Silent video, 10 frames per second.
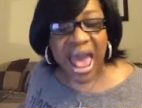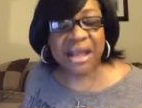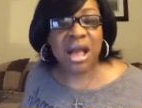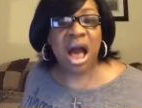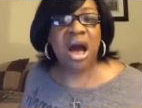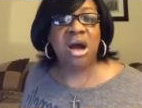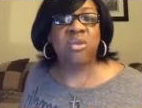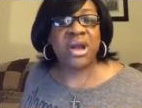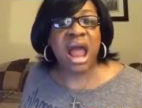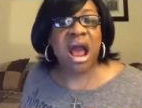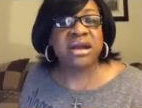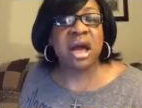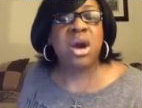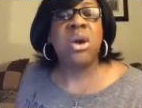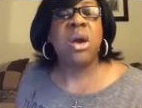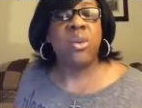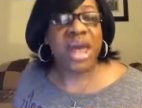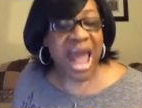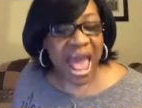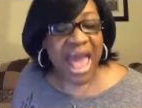I call, Renardo,
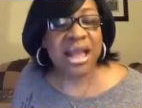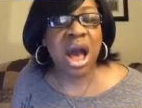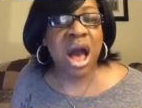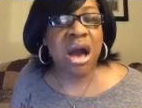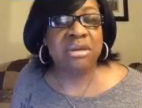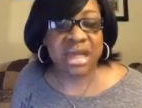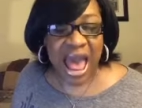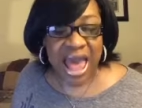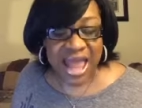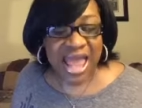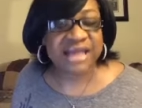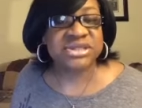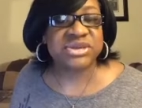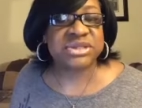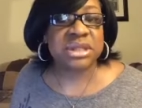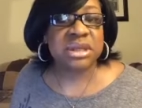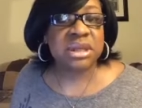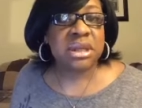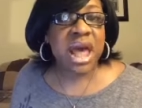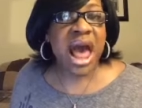when I call, God answers.
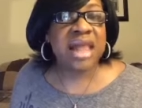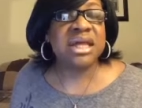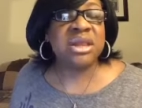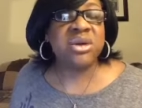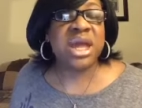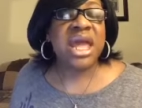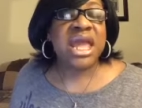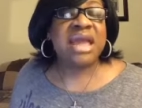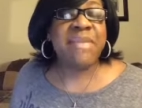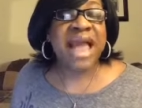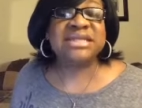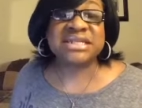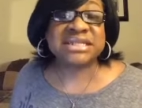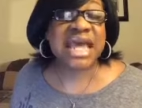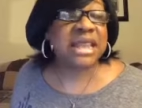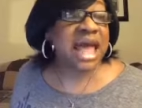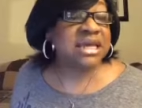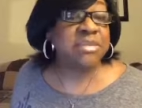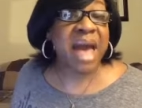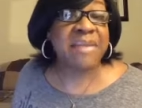Hallelujah. He might just say,
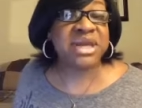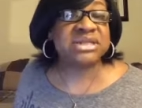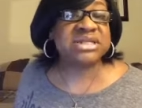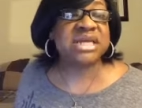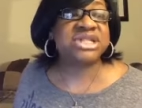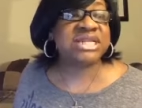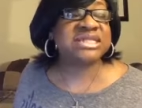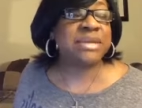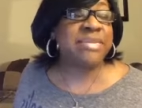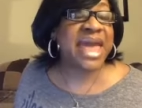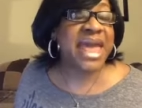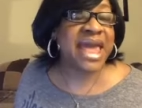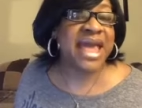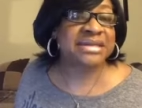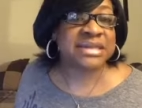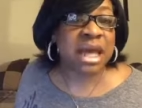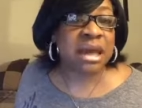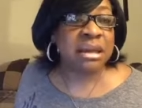like your mama used to say, just a minute.